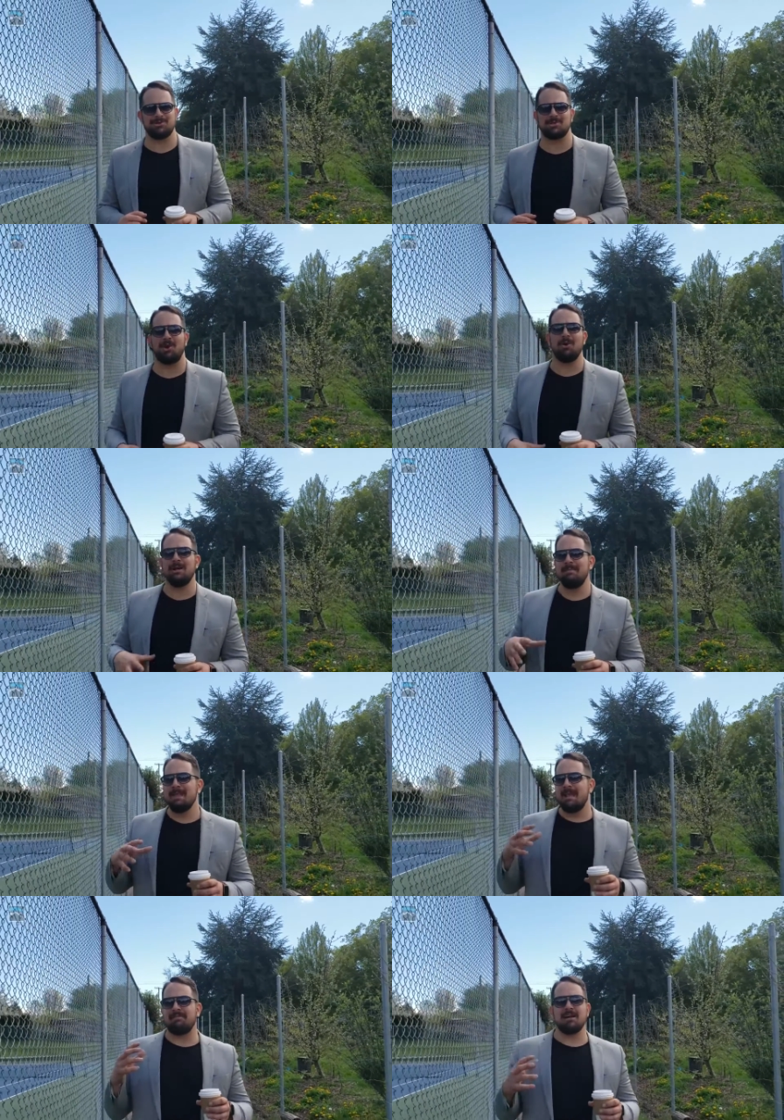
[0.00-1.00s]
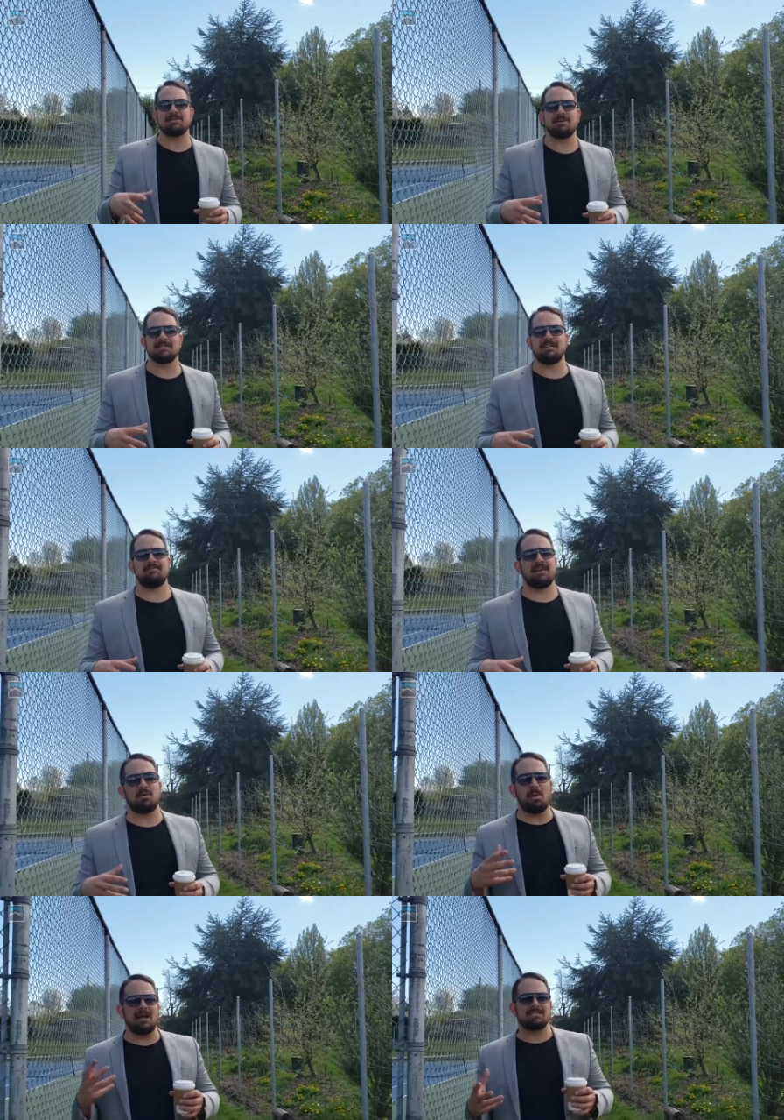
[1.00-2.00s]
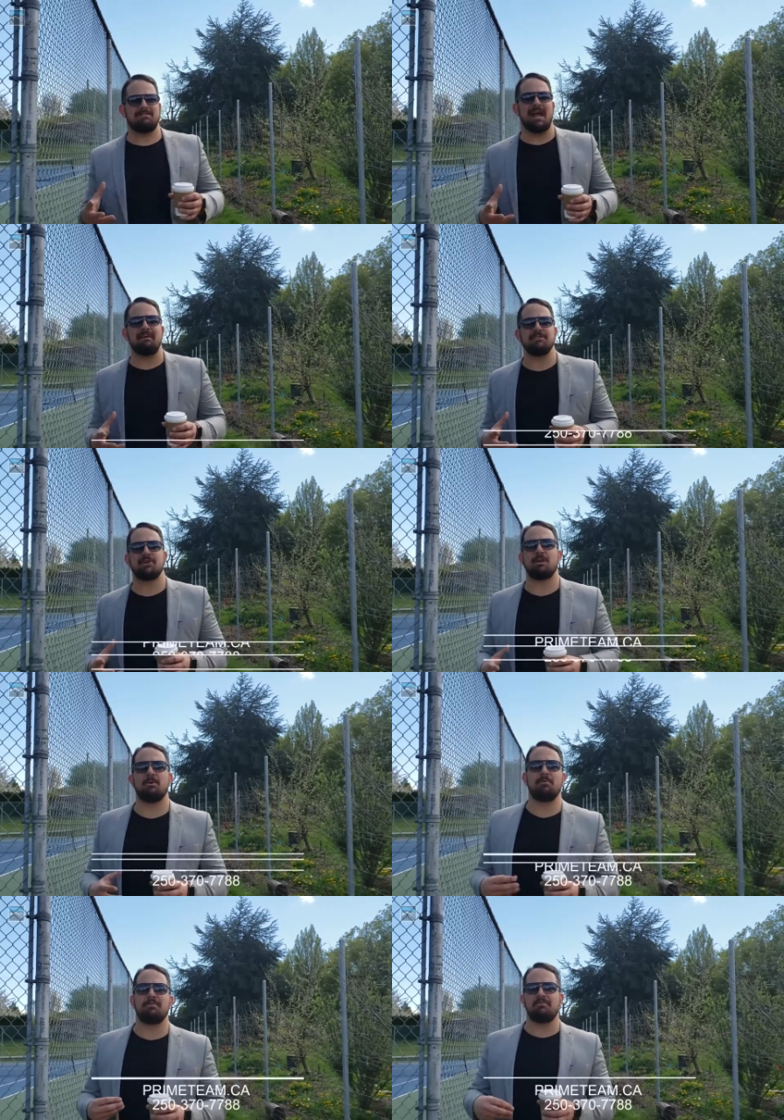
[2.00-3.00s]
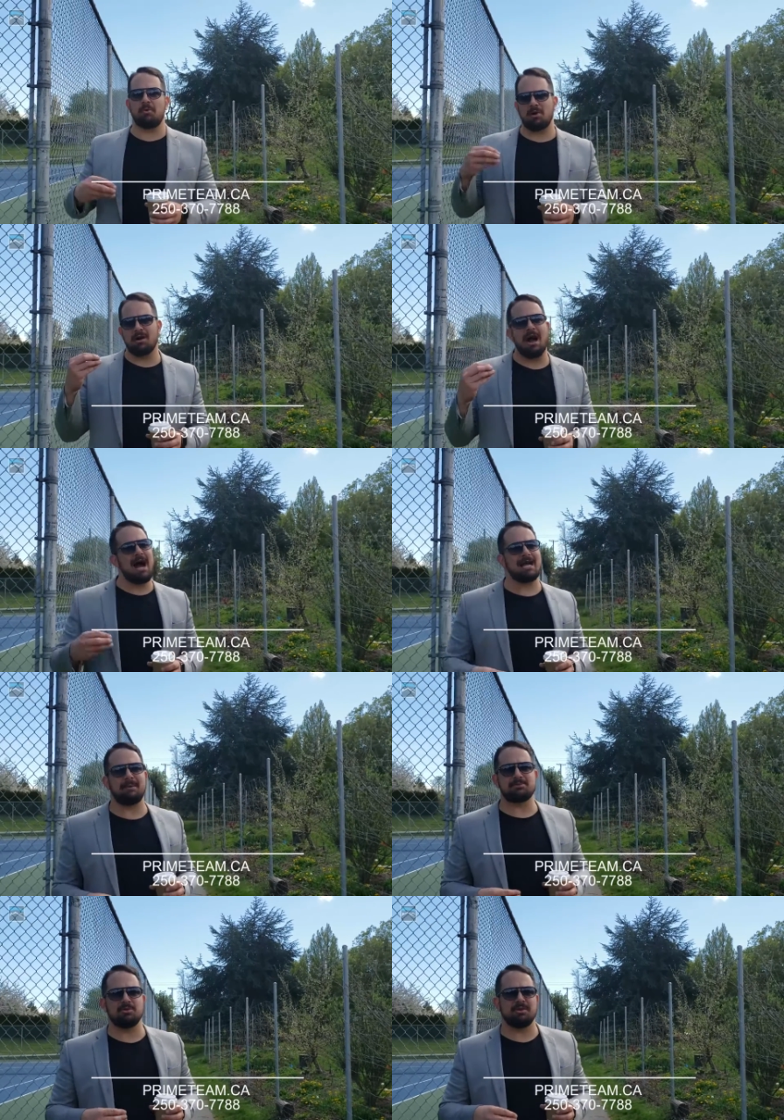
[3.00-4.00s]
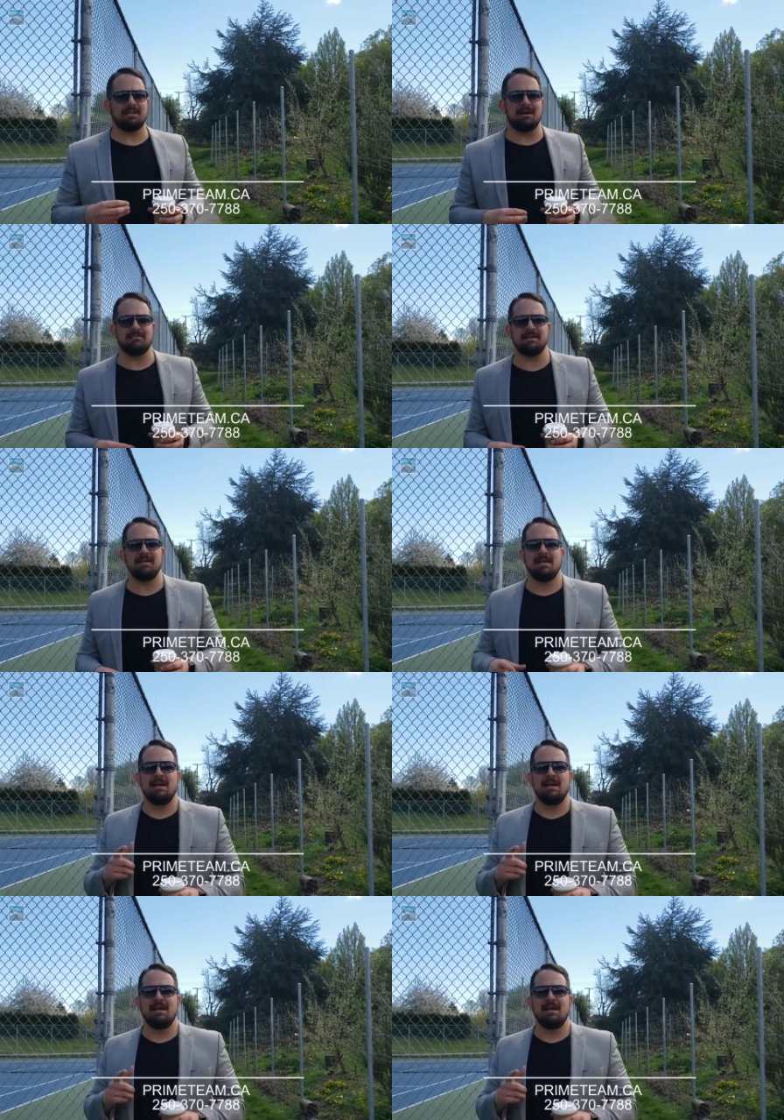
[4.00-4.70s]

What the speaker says: So if you're interested in Vic West, if you haven't thought about it before, I absolutely love it.